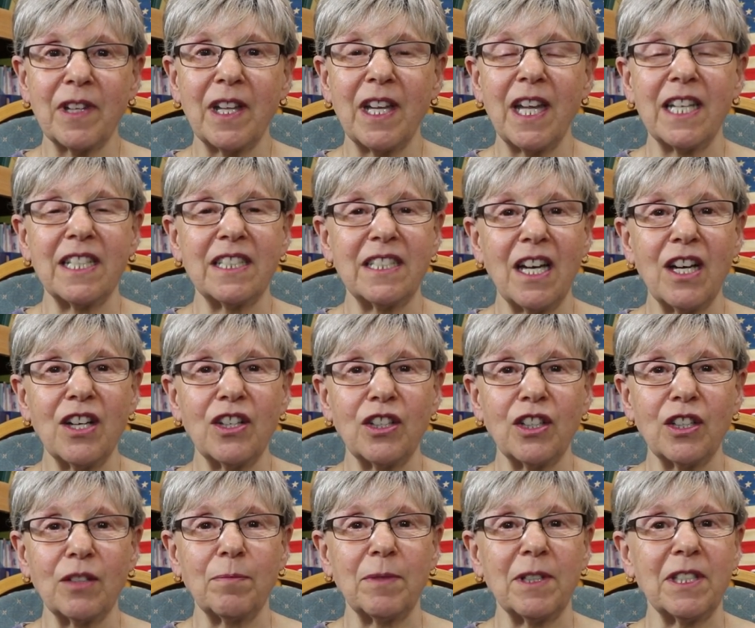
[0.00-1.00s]
like
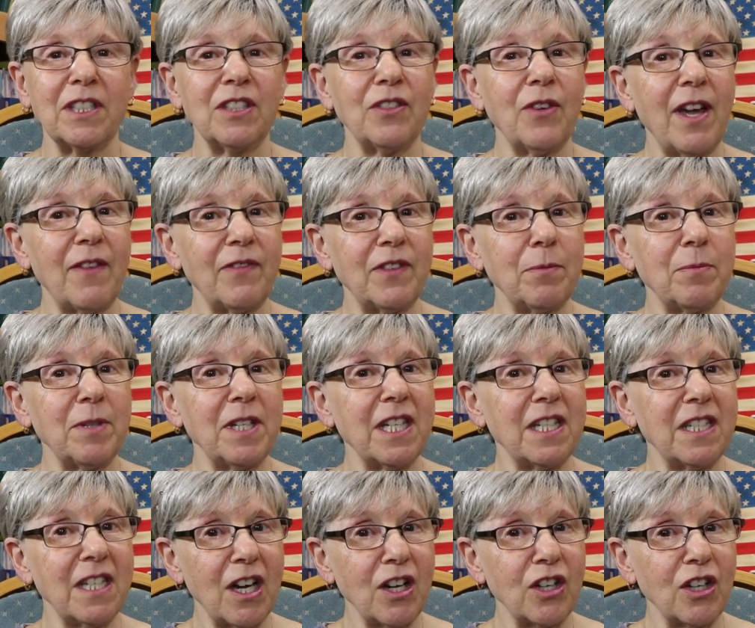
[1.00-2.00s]
Dunkirk, but you have to be a
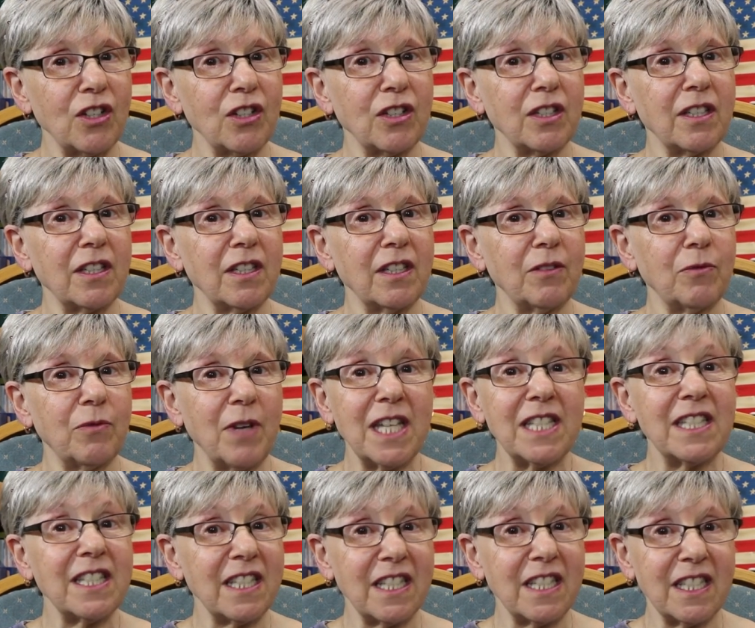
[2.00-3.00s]
Dunkirk
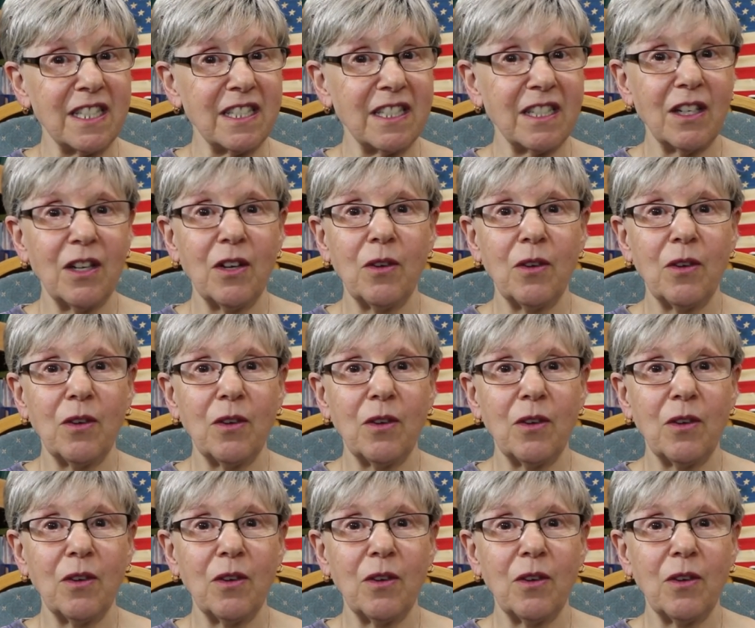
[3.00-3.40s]
resident,